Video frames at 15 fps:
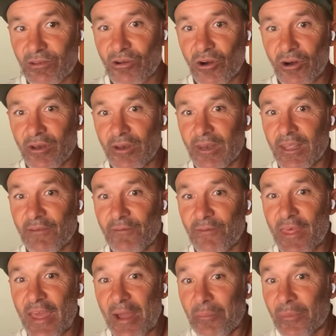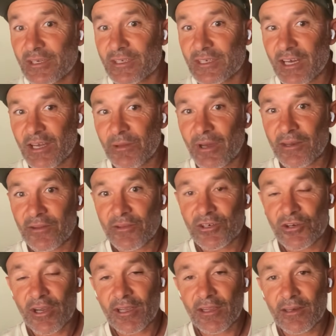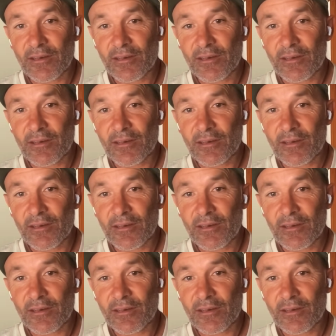can't leave that much time out on the track.